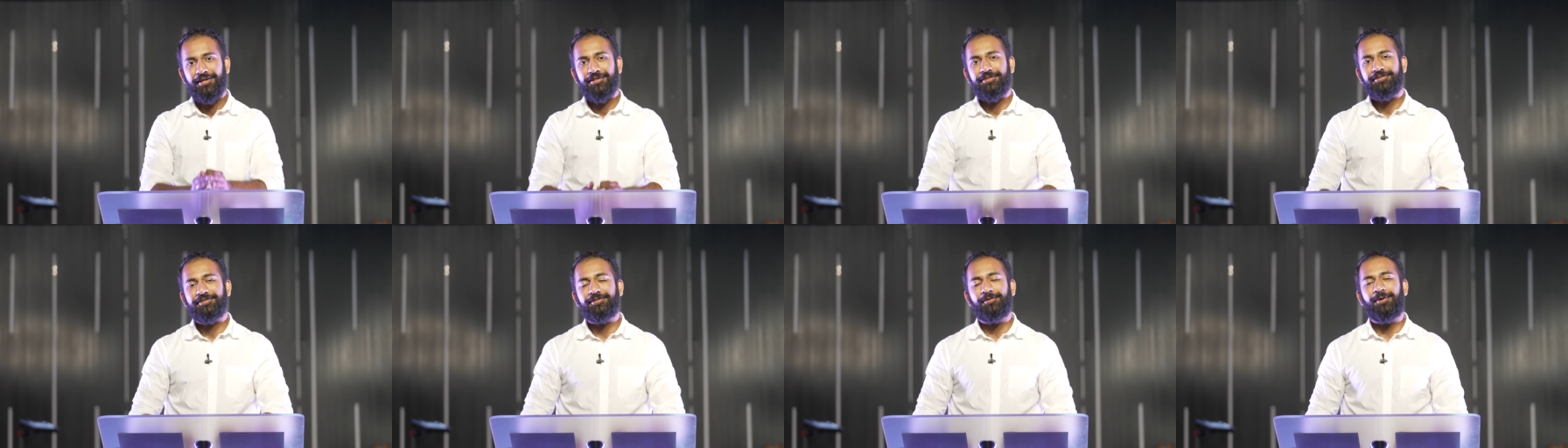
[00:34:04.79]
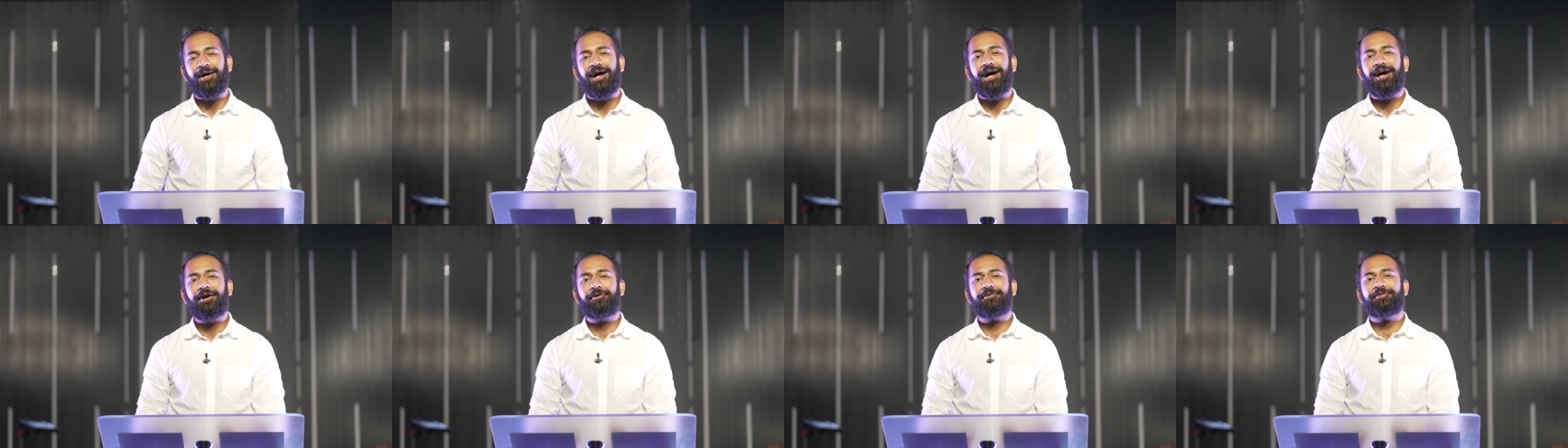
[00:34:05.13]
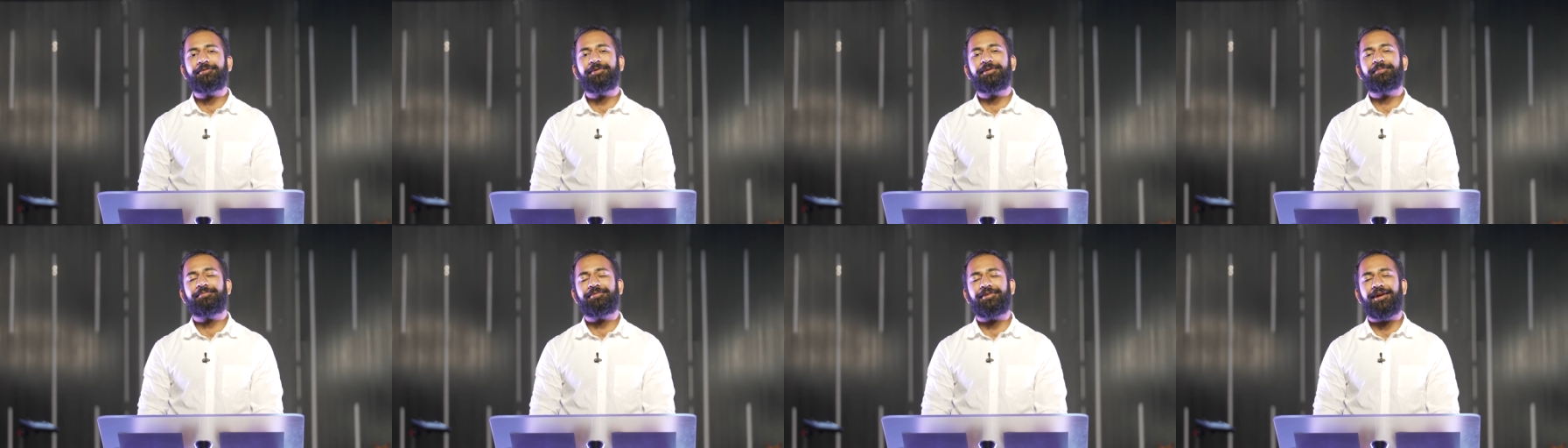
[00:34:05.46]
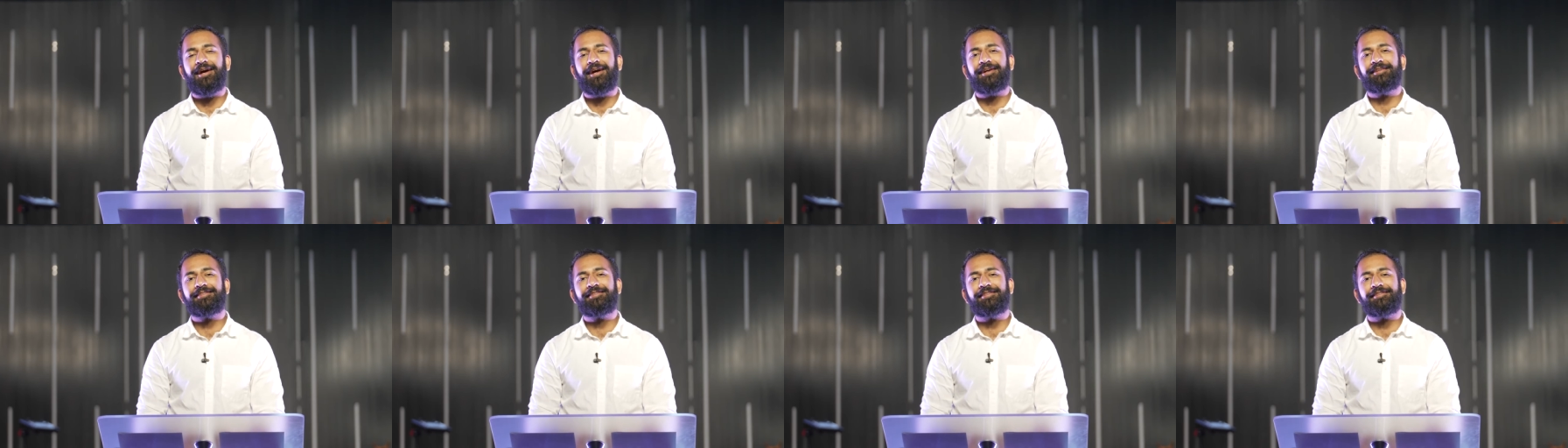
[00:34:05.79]
So, how do we
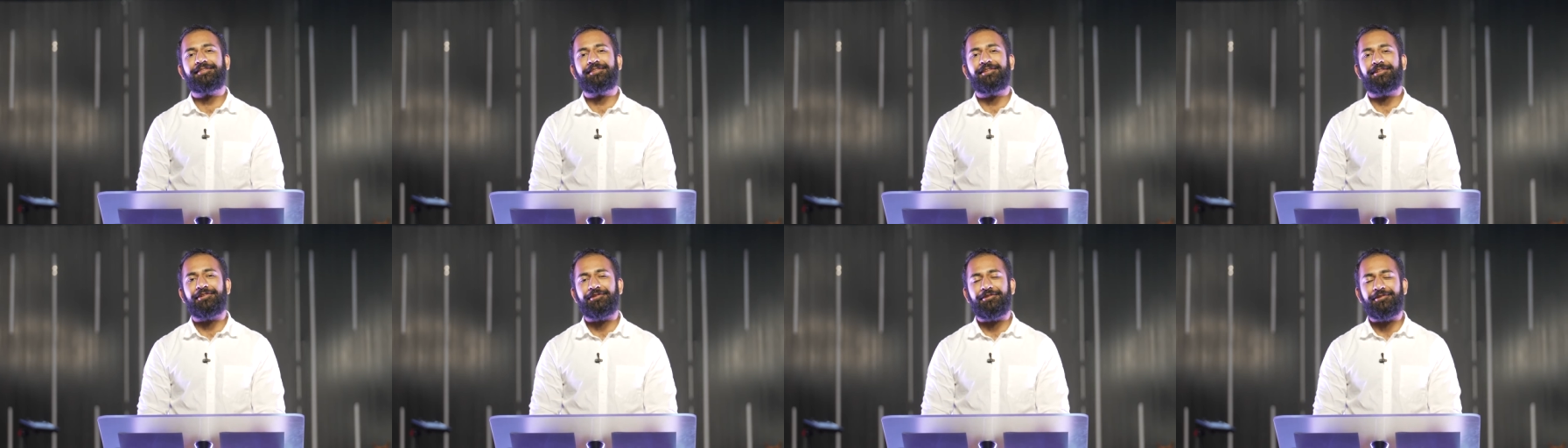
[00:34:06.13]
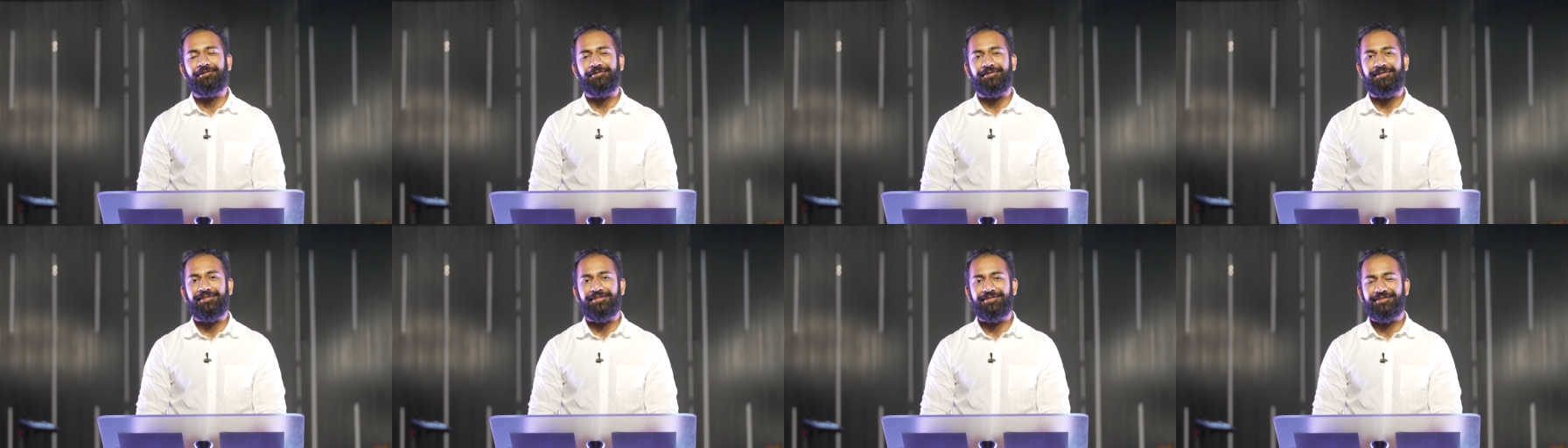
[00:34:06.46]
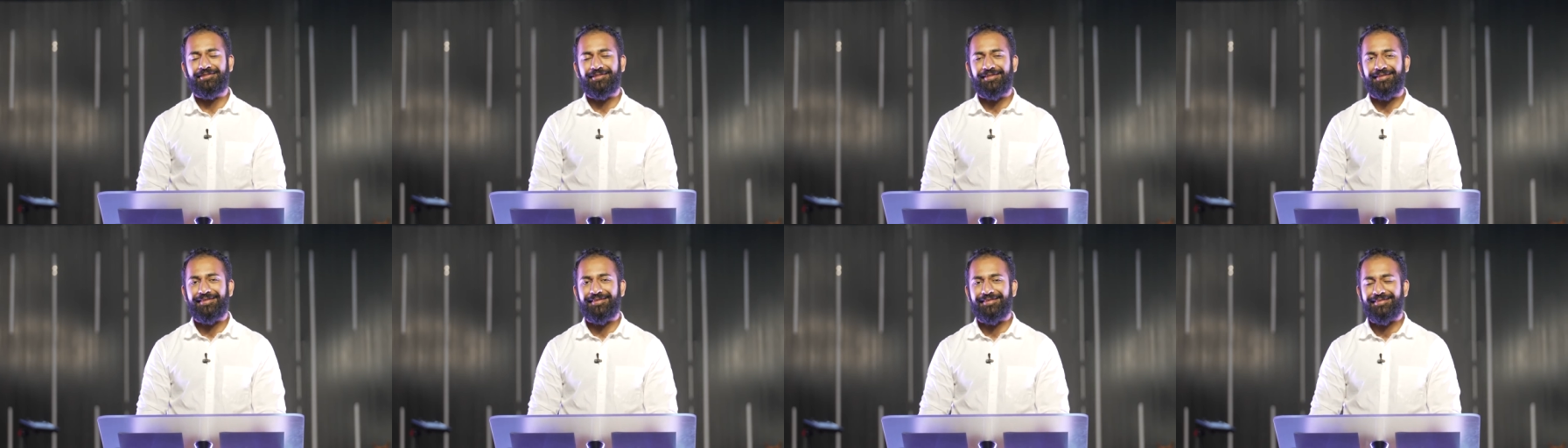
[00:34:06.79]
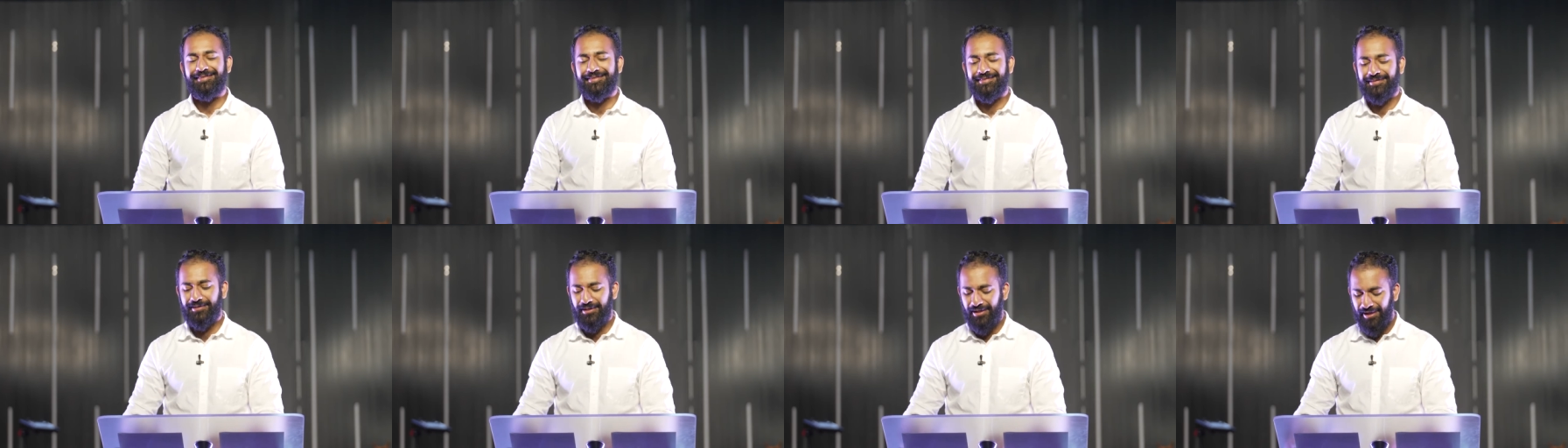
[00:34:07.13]
practically do these
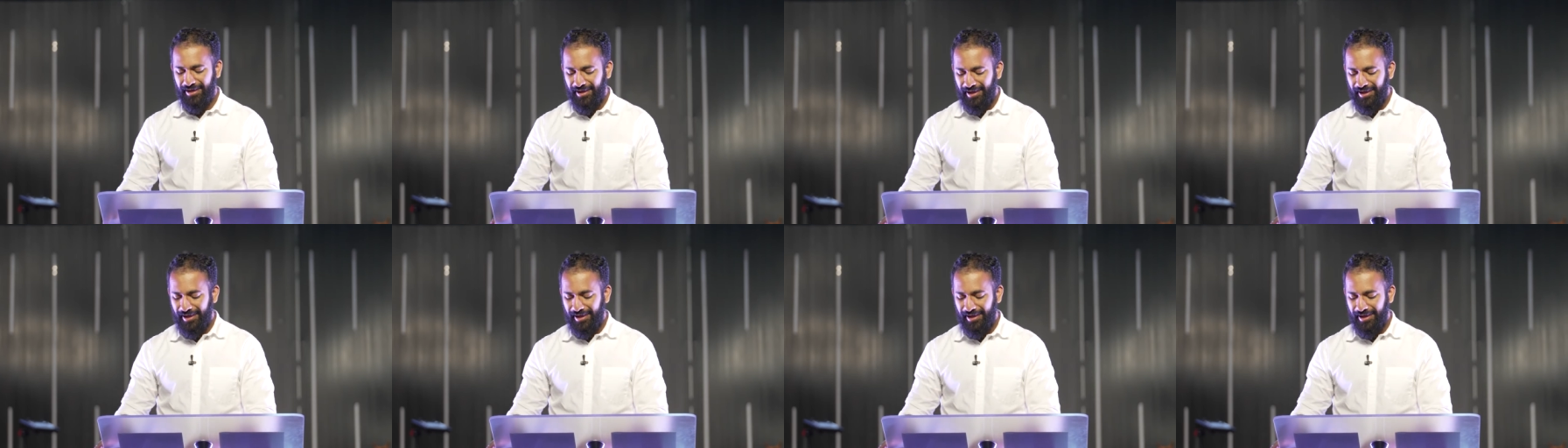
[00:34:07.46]
things?